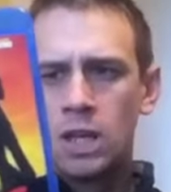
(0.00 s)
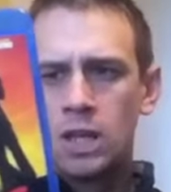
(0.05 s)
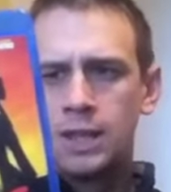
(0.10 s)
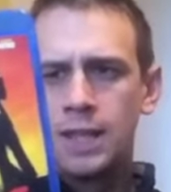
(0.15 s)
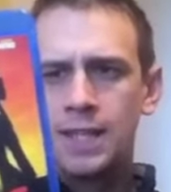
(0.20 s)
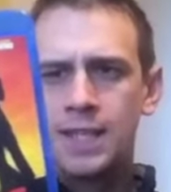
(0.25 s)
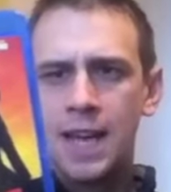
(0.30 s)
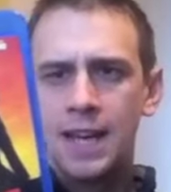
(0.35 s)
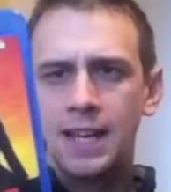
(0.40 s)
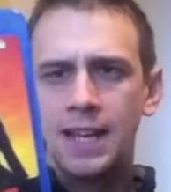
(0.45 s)

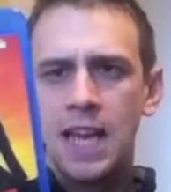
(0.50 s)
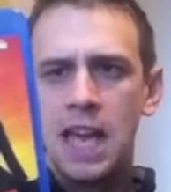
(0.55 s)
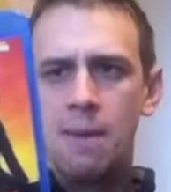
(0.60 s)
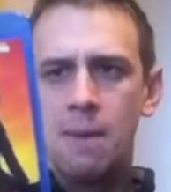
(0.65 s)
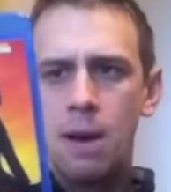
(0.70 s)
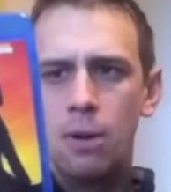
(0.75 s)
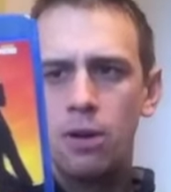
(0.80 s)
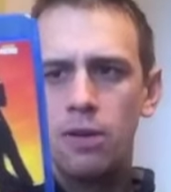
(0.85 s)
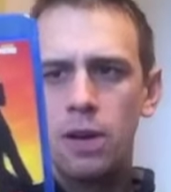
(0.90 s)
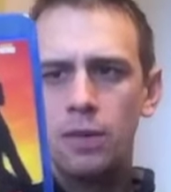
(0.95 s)
This kind of came
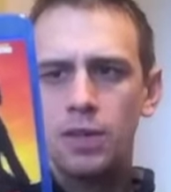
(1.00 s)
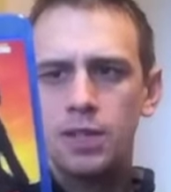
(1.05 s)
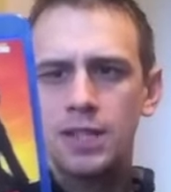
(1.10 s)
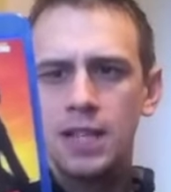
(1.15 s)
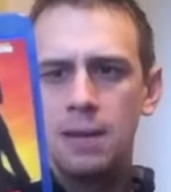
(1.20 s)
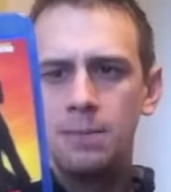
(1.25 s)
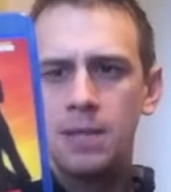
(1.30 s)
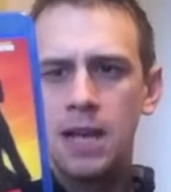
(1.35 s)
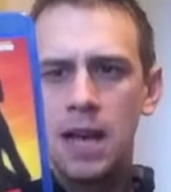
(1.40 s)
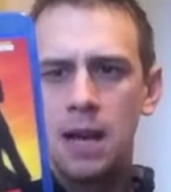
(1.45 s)
out around the
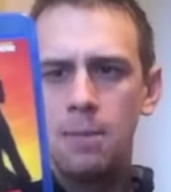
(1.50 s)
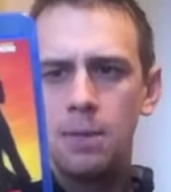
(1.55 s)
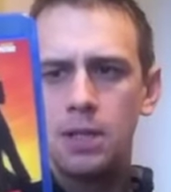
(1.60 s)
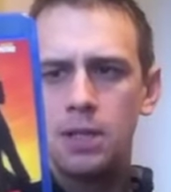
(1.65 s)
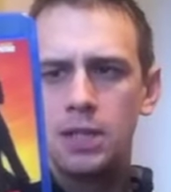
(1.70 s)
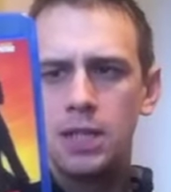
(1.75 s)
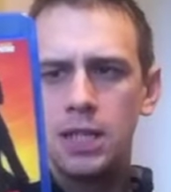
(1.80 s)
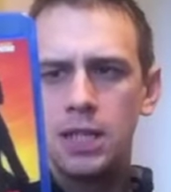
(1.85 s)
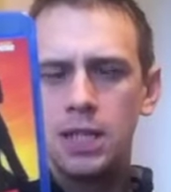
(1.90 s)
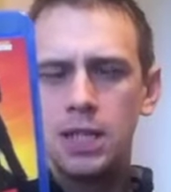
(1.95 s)
same time
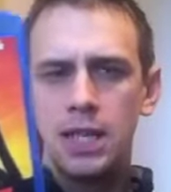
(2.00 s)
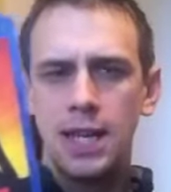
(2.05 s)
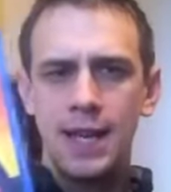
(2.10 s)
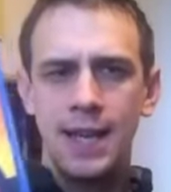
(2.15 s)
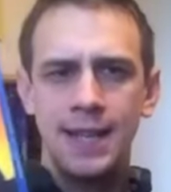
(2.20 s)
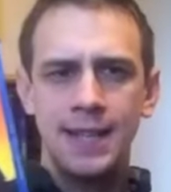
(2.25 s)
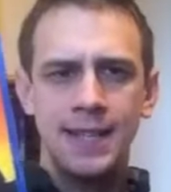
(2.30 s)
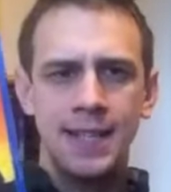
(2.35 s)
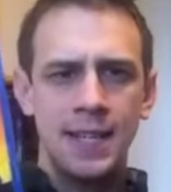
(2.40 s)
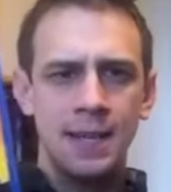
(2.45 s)
as the
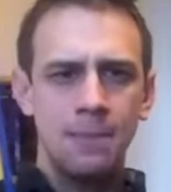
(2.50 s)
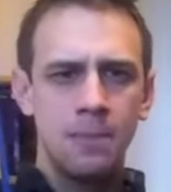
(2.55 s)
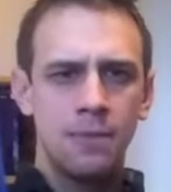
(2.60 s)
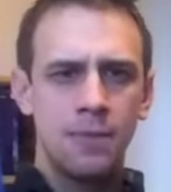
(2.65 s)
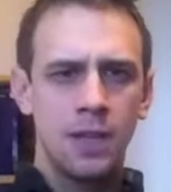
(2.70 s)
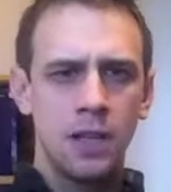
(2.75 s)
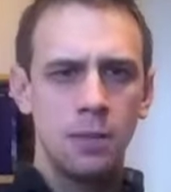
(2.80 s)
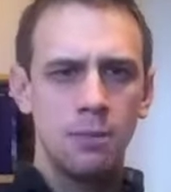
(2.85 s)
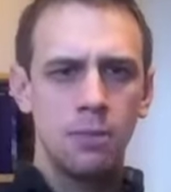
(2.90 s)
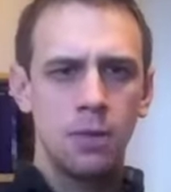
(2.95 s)
A-Team
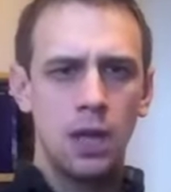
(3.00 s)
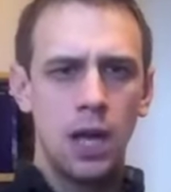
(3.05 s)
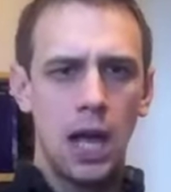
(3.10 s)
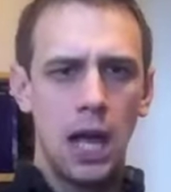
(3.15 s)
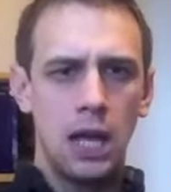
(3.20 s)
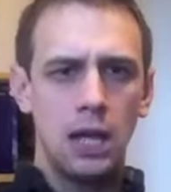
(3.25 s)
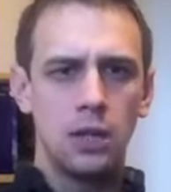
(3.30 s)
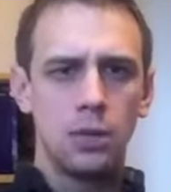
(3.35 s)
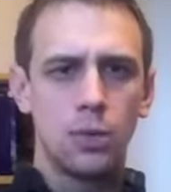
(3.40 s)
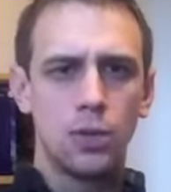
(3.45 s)
film
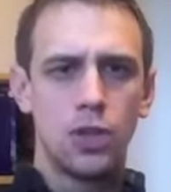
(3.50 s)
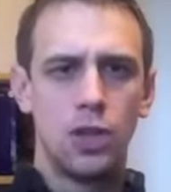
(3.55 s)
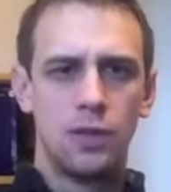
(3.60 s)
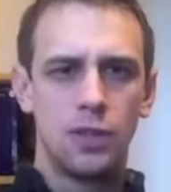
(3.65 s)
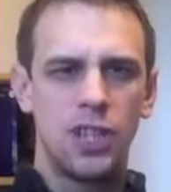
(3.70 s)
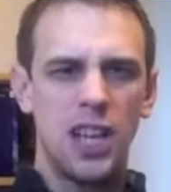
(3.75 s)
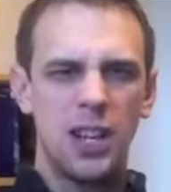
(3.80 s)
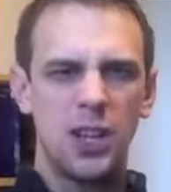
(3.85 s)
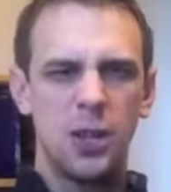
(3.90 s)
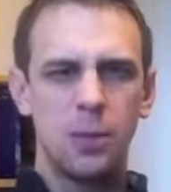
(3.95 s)
and was
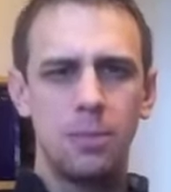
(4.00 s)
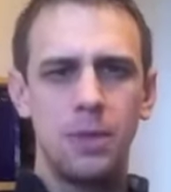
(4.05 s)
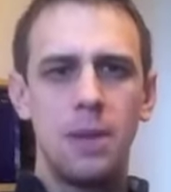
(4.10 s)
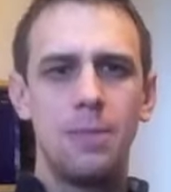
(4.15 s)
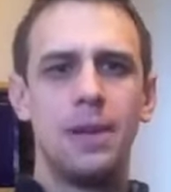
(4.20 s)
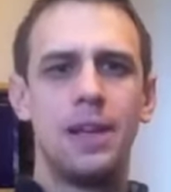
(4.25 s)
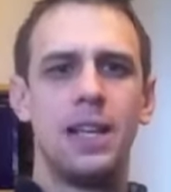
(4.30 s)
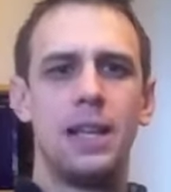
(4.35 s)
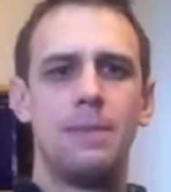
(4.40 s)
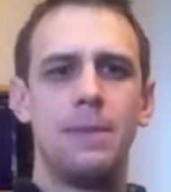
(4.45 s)
overshadowed
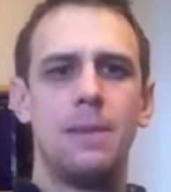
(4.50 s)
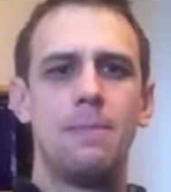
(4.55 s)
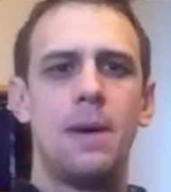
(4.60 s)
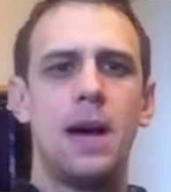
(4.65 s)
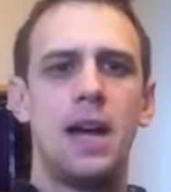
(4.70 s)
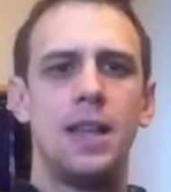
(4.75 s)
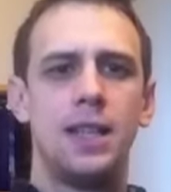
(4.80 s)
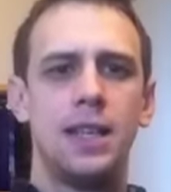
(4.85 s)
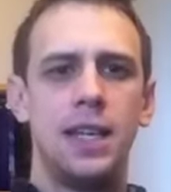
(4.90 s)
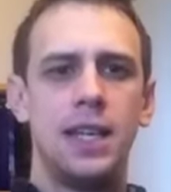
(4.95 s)
maybe a little bit
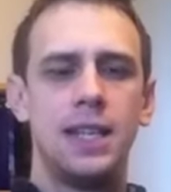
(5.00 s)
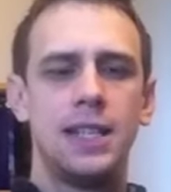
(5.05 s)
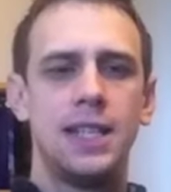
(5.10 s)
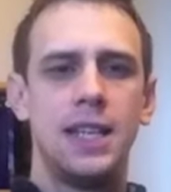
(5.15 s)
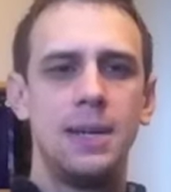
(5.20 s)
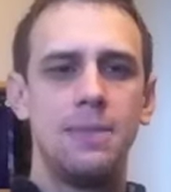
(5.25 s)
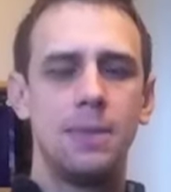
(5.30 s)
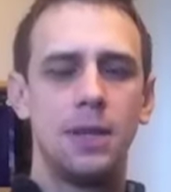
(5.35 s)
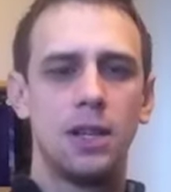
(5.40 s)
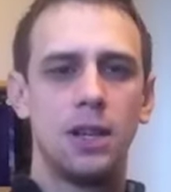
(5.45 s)
by the
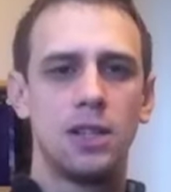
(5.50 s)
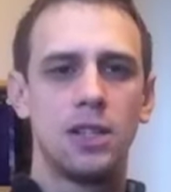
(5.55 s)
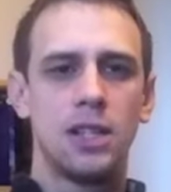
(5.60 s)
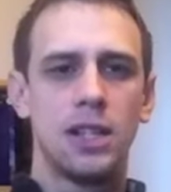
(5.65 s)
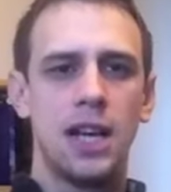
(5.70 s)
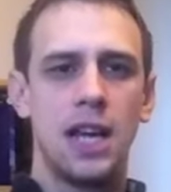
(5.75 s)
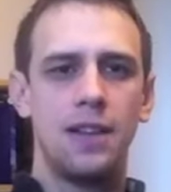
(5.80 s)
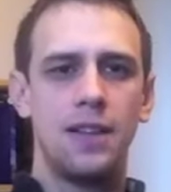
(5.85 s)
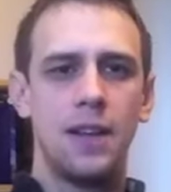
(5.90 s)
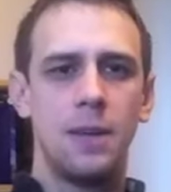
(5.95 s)
A-Team because it
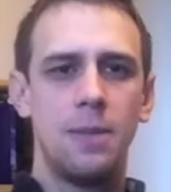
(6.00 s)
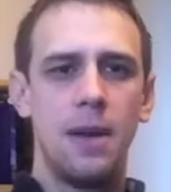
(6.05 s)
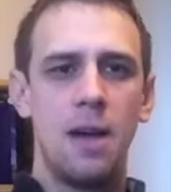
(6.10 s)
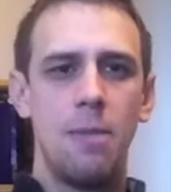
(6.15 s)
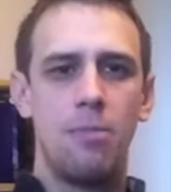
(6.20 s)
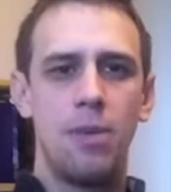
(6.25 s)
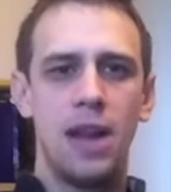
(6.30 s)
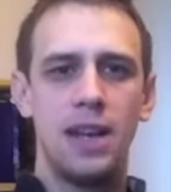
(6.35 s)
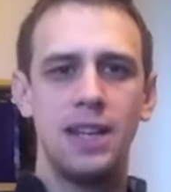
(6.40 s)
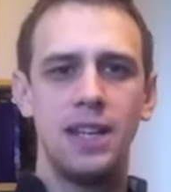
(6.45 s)
kind of had a better
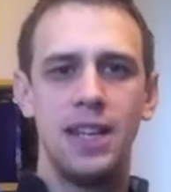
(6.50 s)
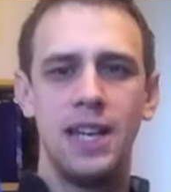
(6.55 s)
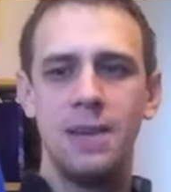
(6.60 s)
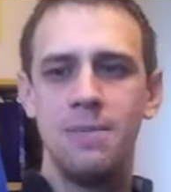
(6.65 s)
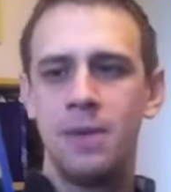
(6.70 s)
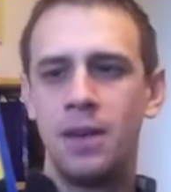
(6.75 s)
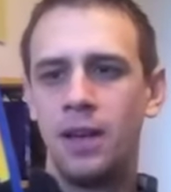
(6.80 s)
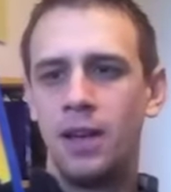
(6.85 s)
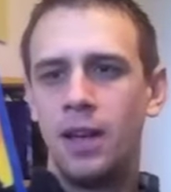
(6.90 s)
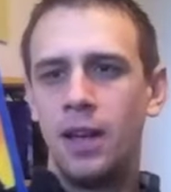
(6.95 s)
brand name.